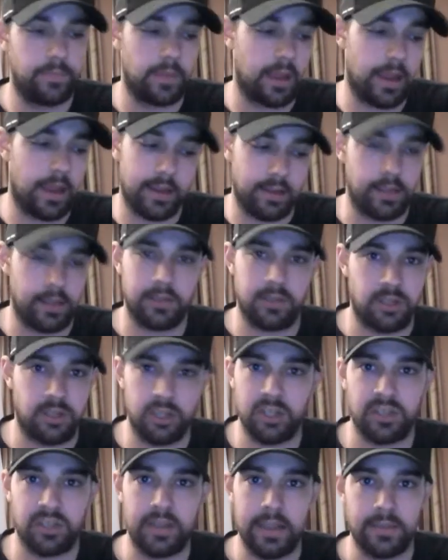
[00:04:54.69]
It, it's
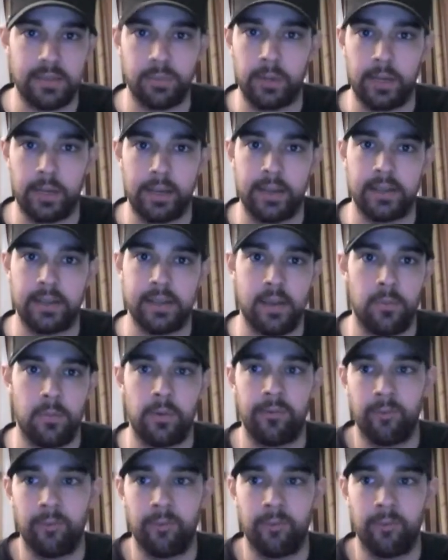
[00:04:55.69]
just that's what it is. And with